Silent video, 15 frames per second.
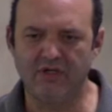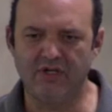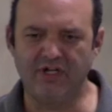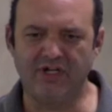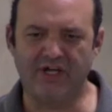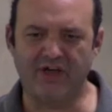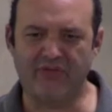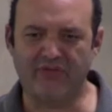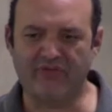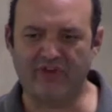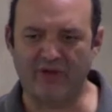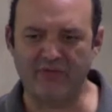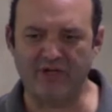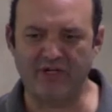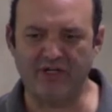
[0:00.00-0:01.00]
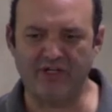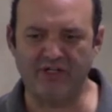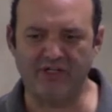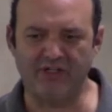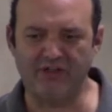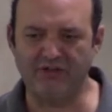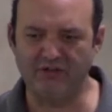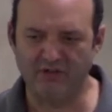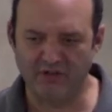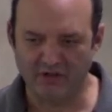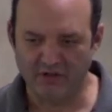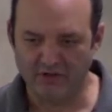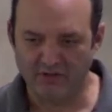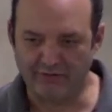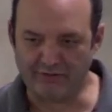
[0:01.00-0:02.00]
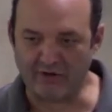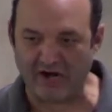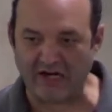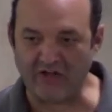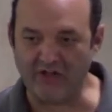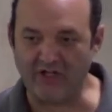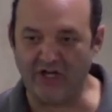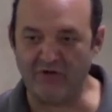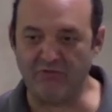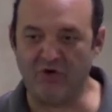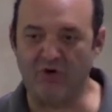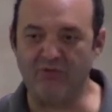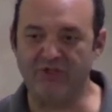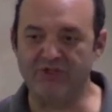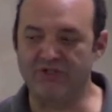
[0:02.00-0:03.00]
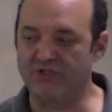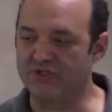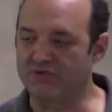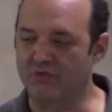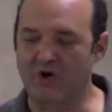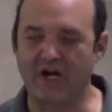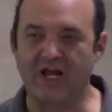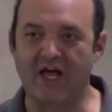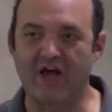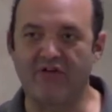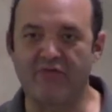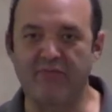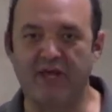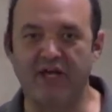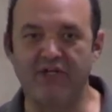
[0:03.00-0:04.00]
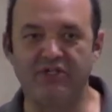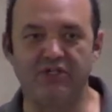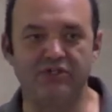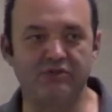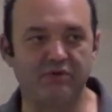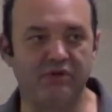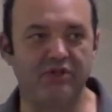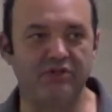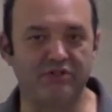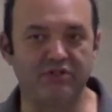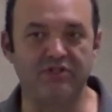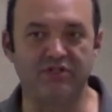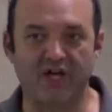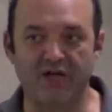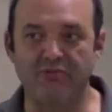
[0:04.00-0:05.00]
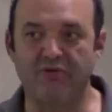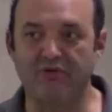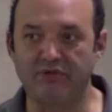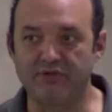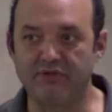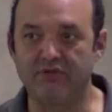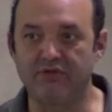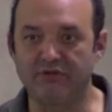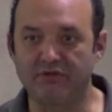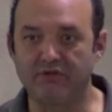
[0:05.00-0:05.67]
in Gethsemane and, frankly, at moments, just running out of patience with his disciples.